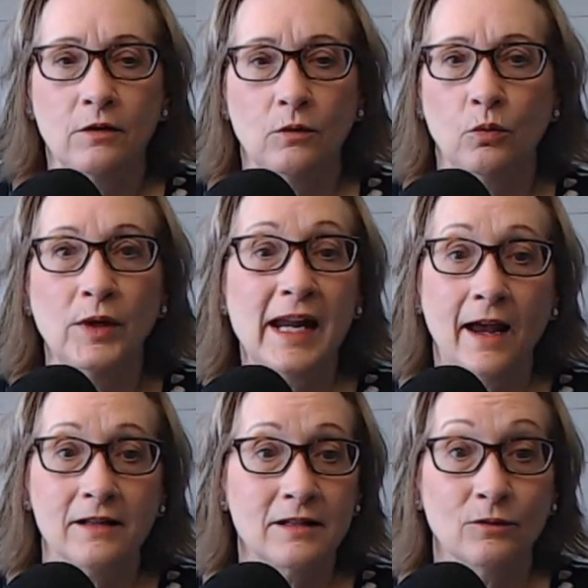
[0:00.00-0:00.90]

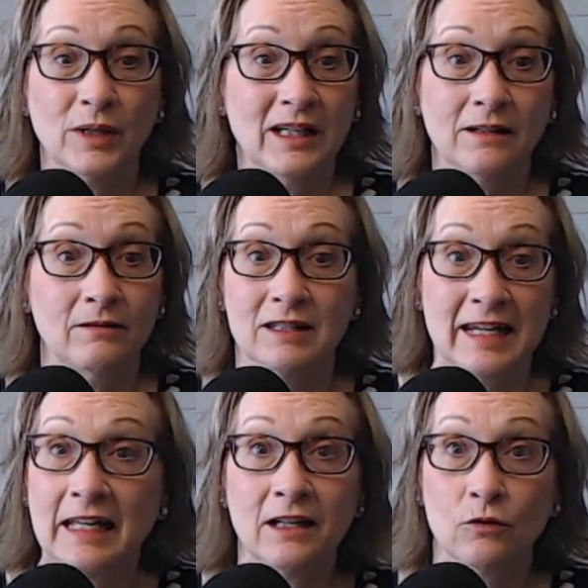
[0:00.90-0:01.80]
we
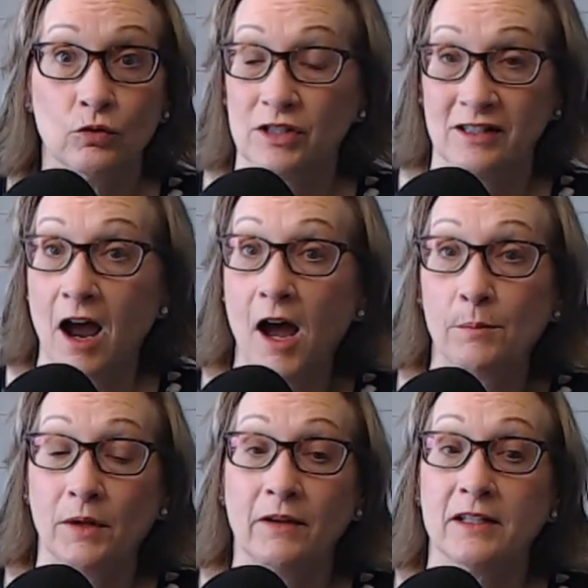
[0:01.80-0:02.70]
didn't stop
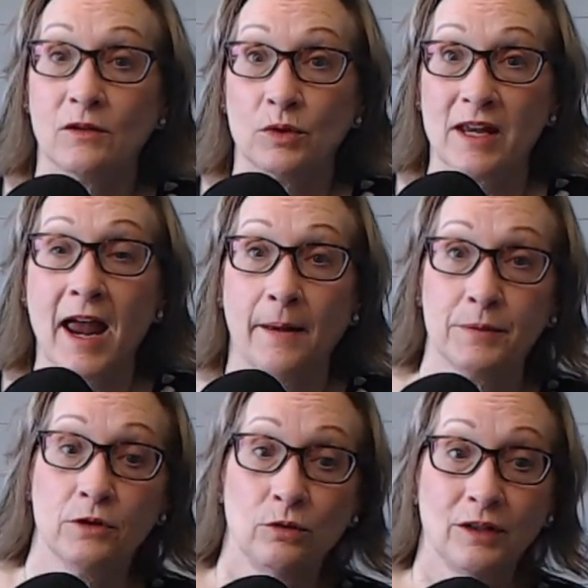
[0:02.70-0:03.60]
unless it was
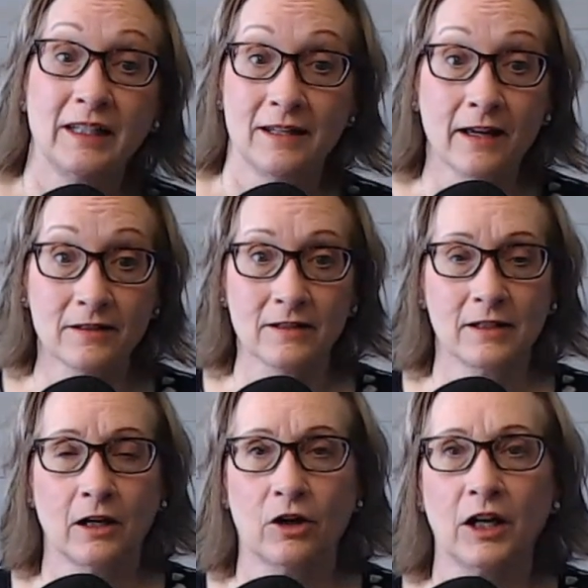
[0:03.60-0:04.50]
absolutely
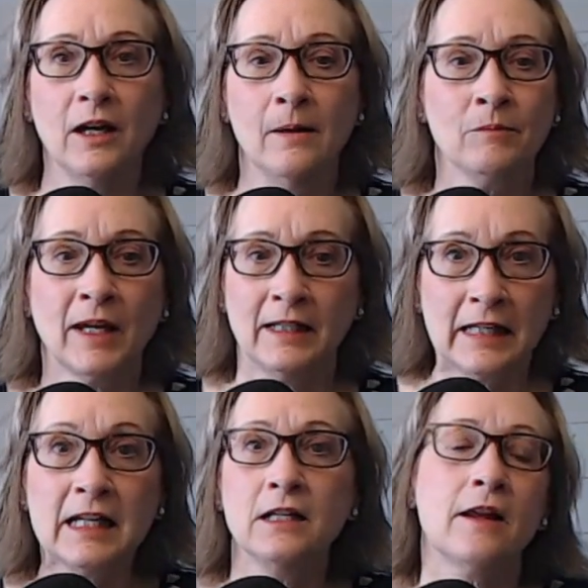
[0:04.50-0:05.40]
necessary. And
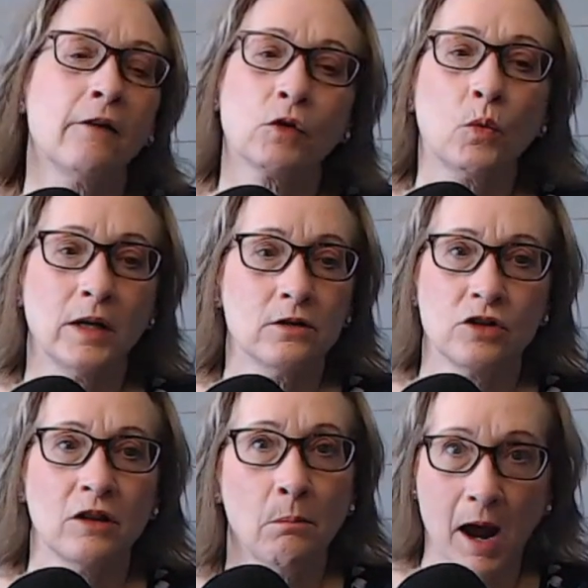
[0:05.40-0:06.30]
he never went
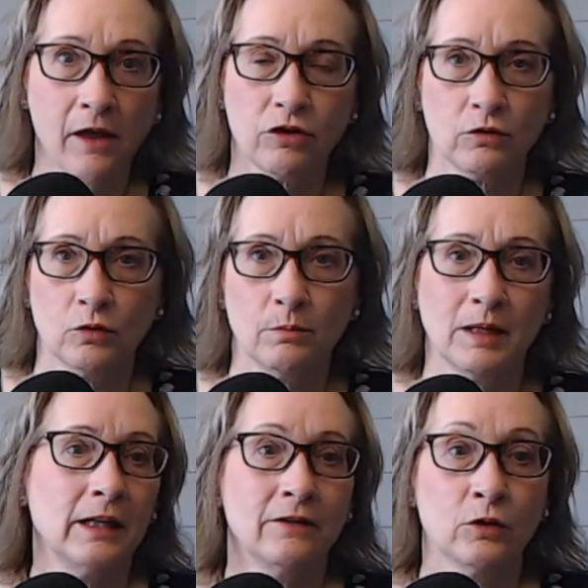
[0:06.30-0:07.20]
to the bathroom
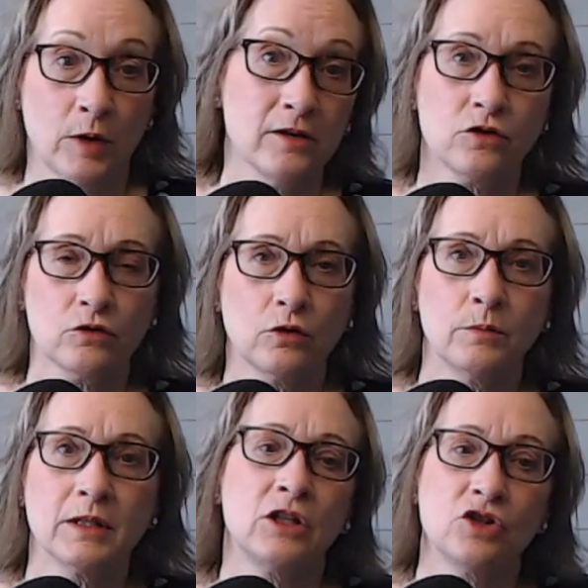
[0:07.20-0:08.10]
in the
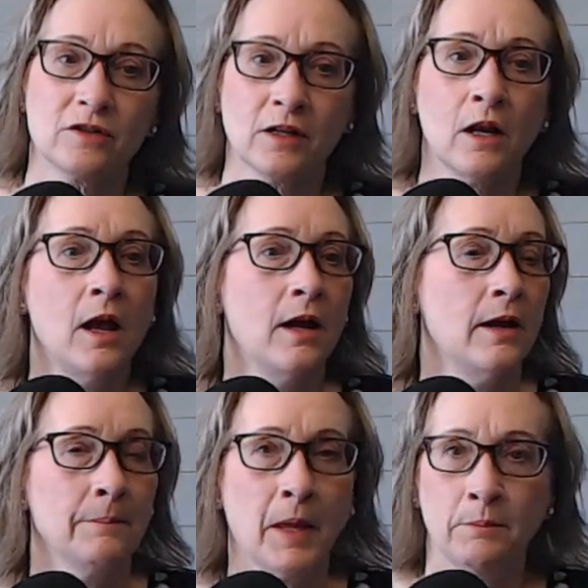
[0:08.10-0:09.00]
restrooms. He just said,
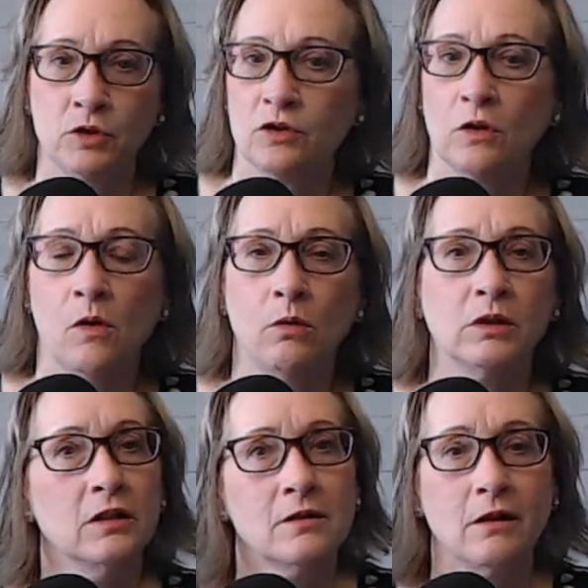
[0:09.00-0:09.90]
I'm just going to hold
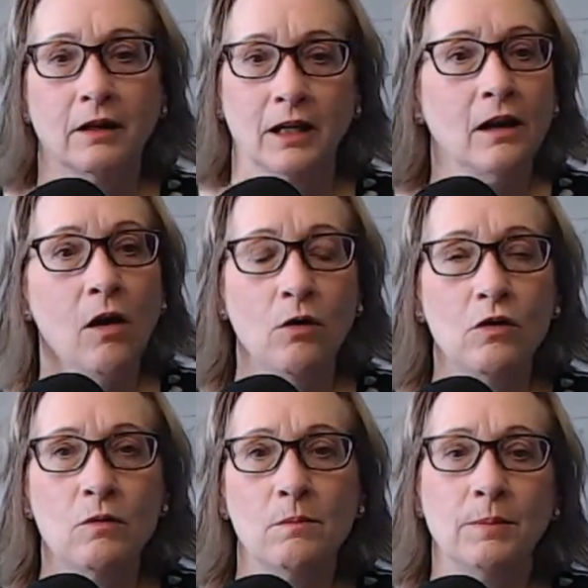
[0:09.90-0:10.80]
it until I get
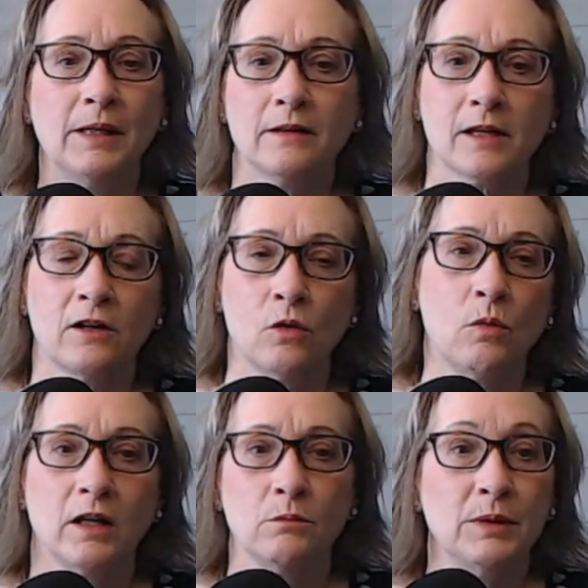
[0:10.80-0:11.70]
home because I don't
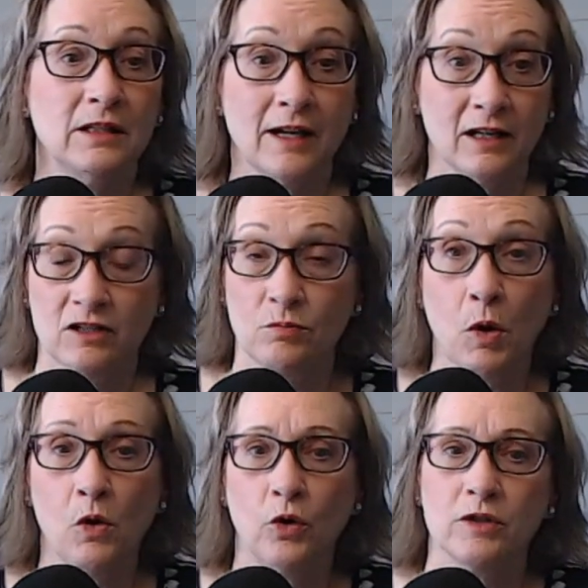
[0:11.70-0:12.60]
want to be
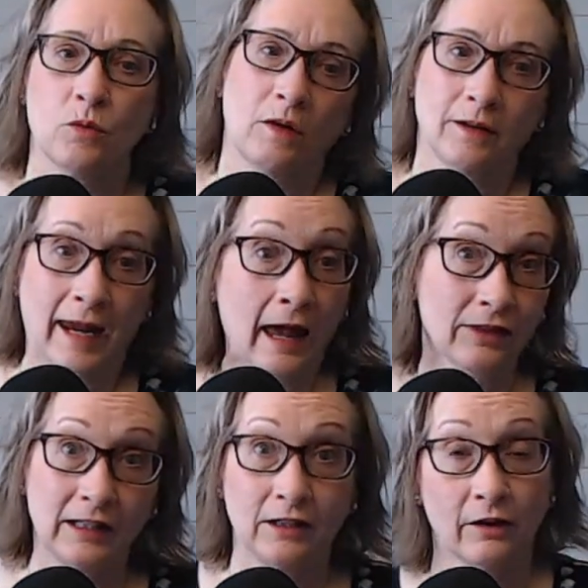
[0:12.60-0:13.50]
exposed. Well,
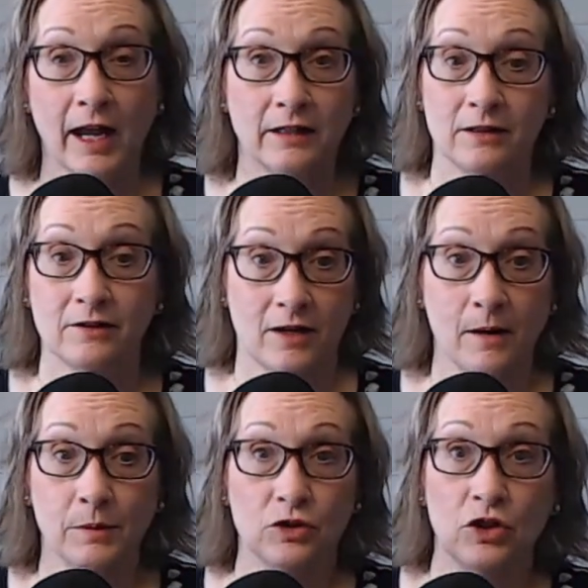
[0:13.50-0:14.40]
Kathy here had to stop
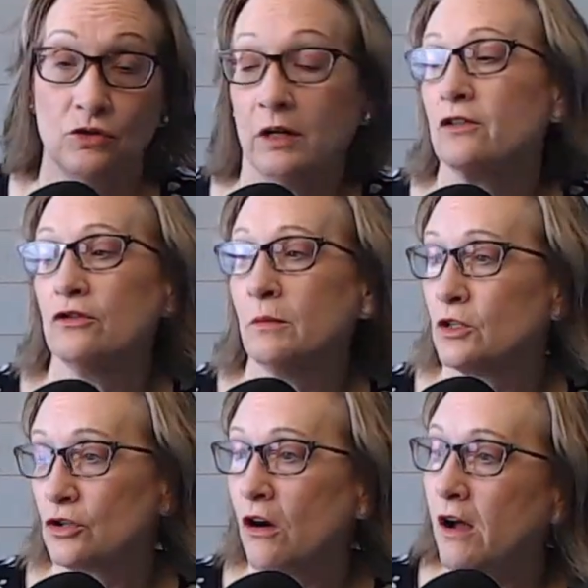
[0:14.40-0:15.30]
because she drinks too
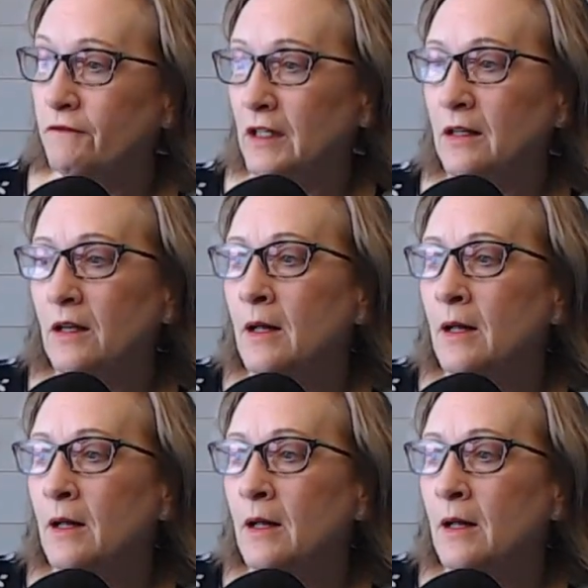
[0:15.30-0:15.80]
much coffee,